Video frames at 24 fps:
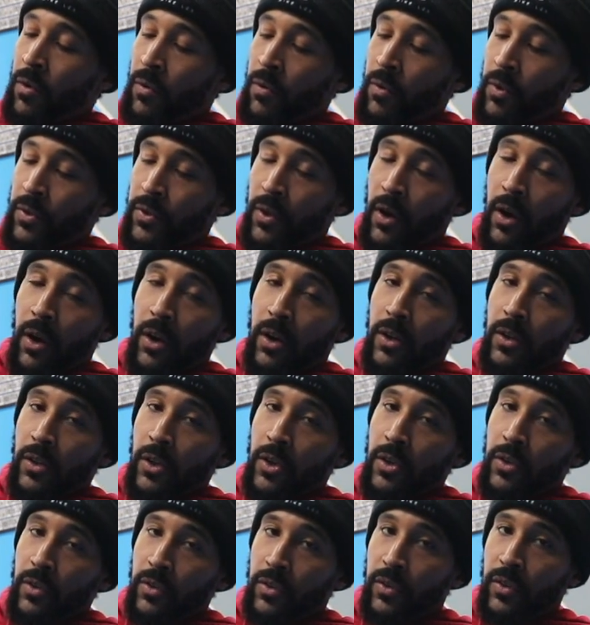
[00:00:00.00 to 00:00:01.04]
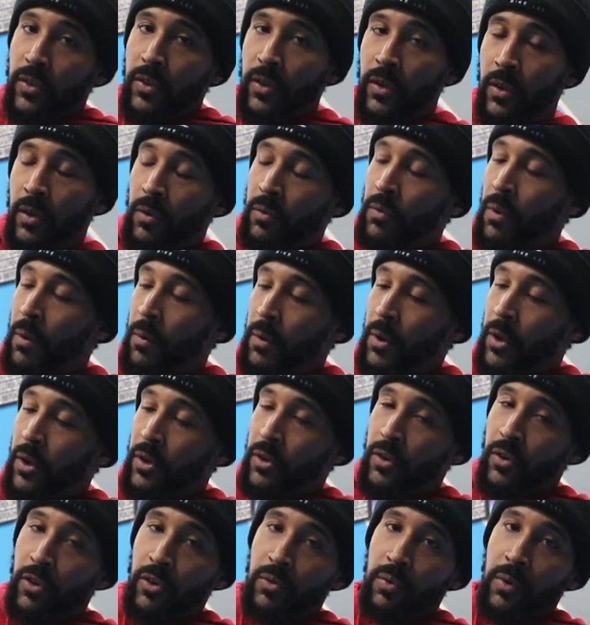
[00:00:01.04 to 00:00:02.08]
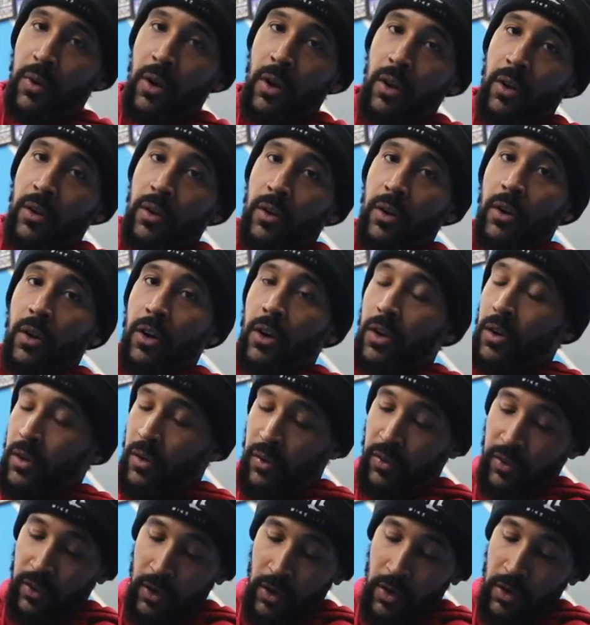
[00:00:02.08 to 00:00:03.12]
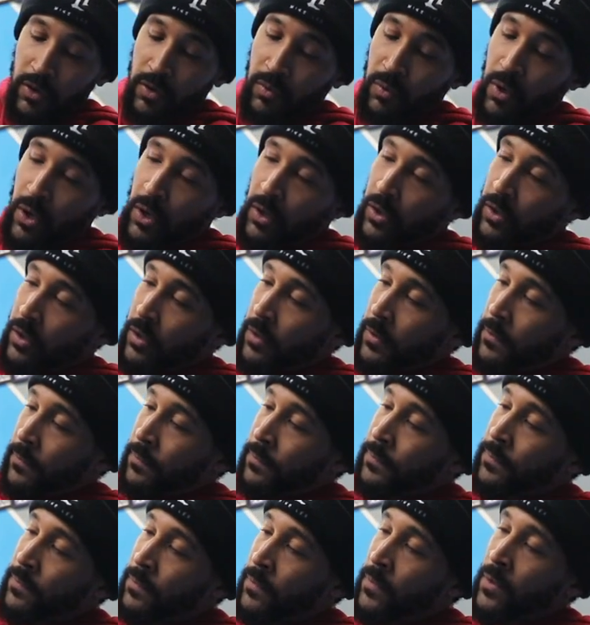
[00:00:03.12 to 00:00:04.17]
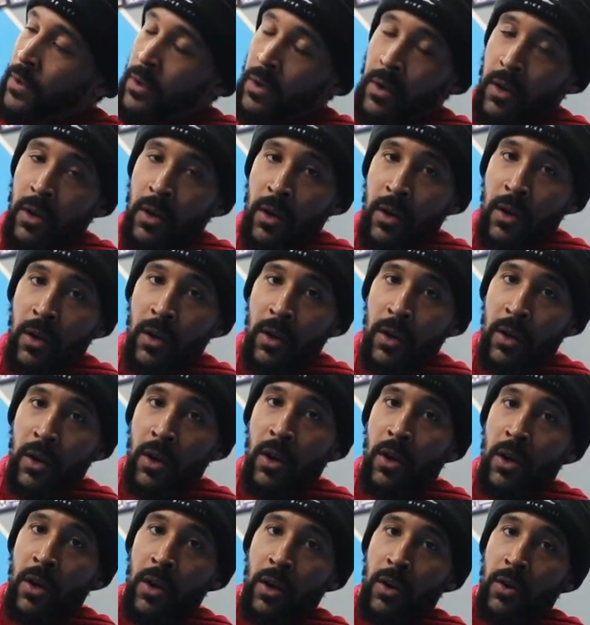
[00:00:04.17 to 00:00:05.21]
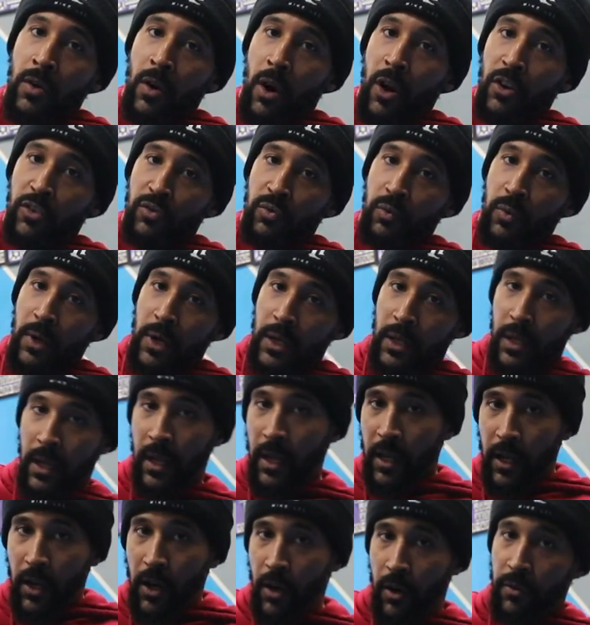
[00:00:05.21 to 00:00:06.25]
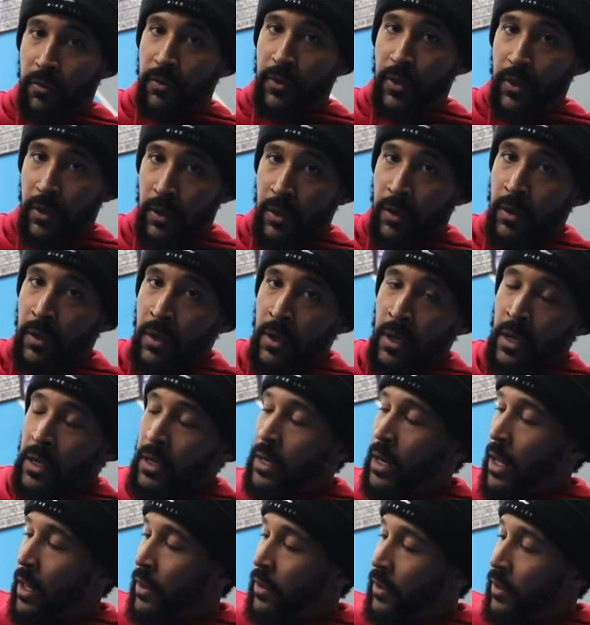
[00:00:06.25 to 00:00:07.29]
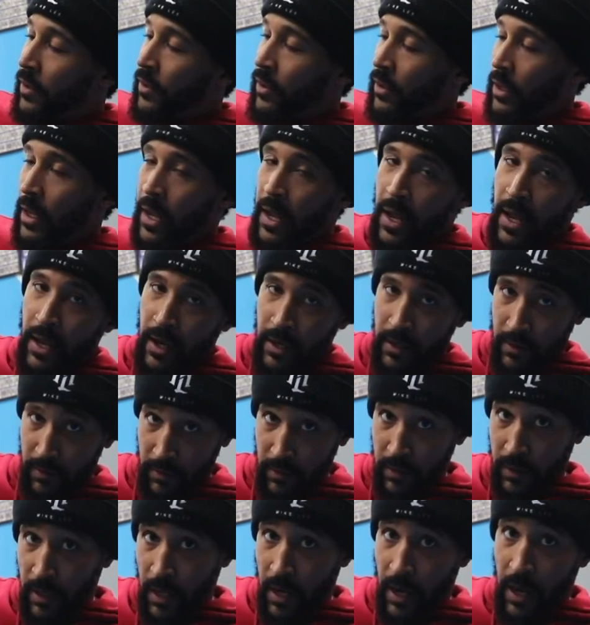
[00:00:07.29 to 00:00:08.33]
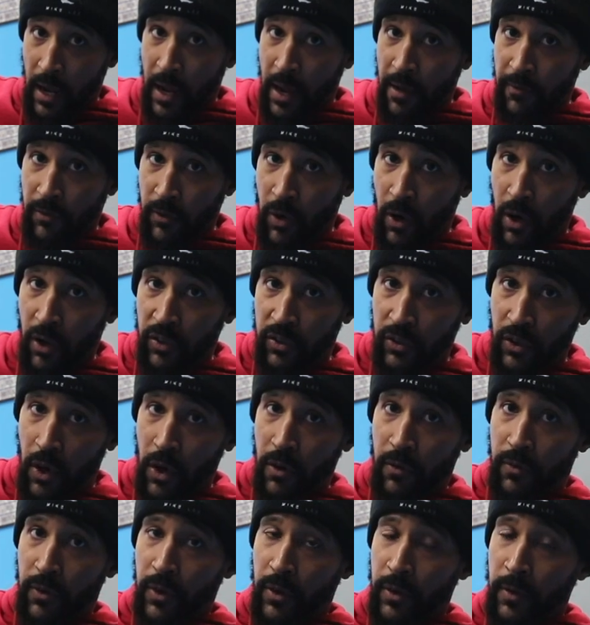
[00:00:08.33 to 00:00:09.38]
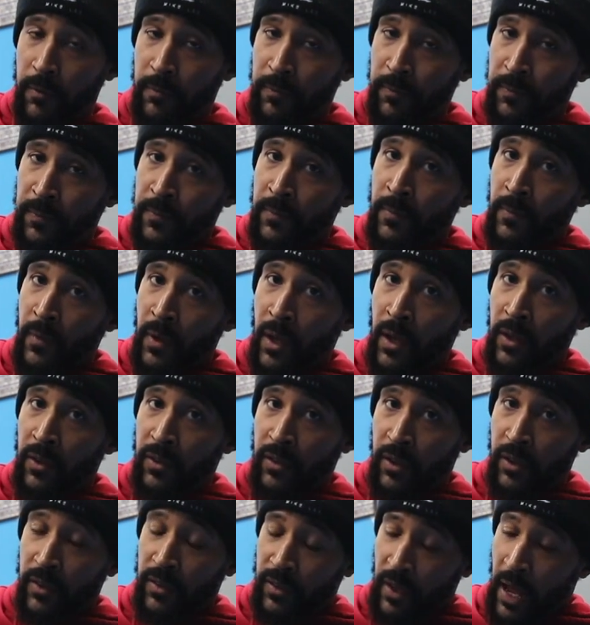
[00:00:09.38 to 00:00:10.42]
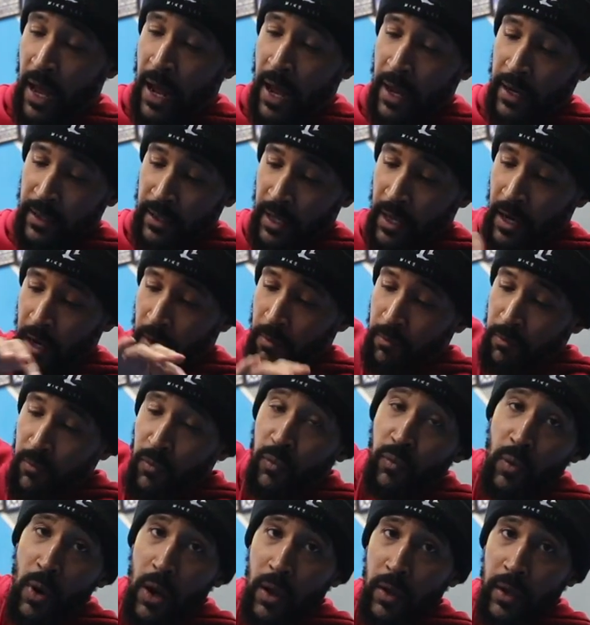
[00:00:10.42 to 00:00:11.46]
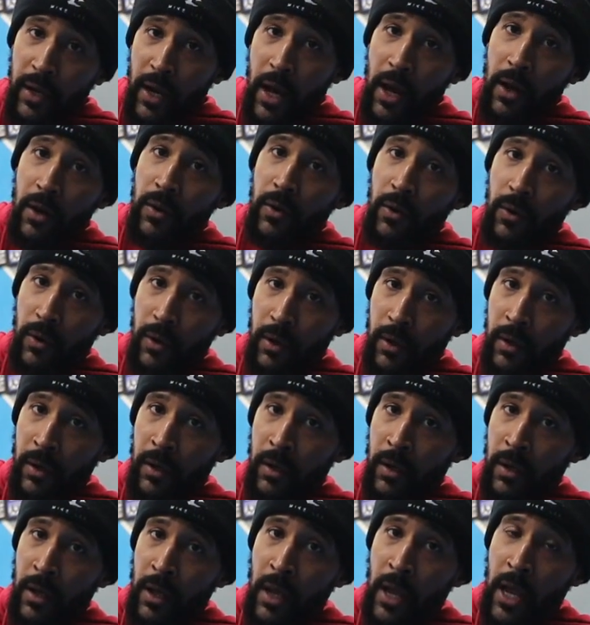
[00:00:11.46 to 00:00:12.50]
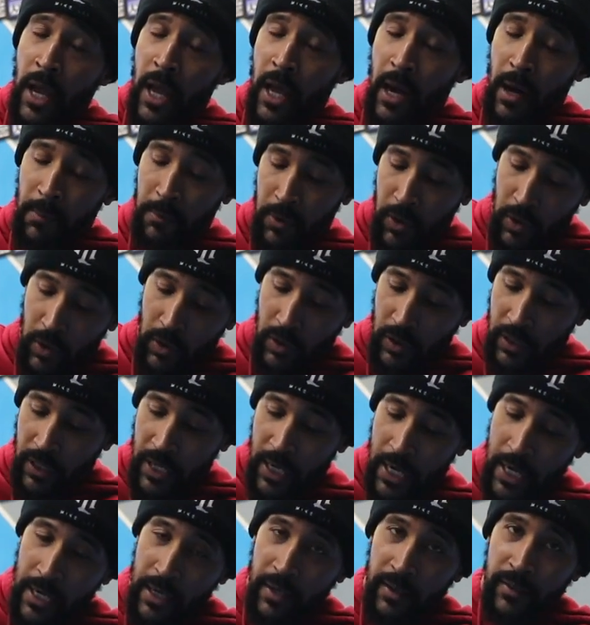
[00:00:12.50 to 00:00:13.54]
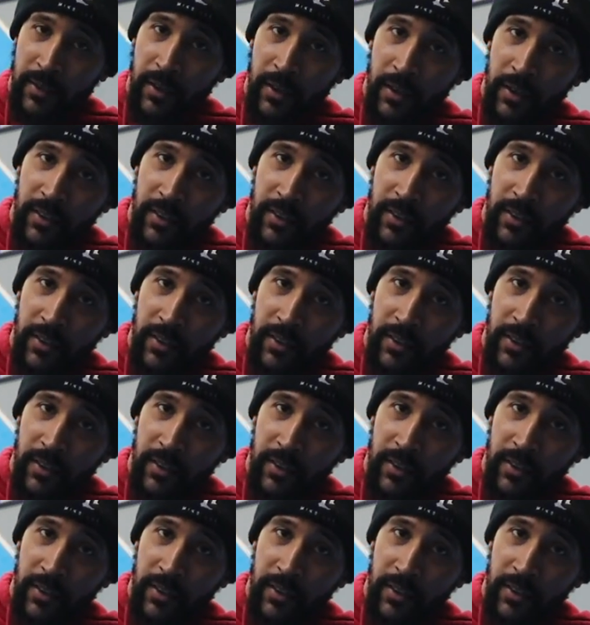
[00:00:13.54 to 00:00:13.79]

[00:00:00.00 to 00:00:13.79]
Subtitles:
With our glutes, what we're going to do is we're going to sit on the roller, cross one leg over. Now this leg that I have crossed over is the side that I'm rolling out on. And I'm going to lean into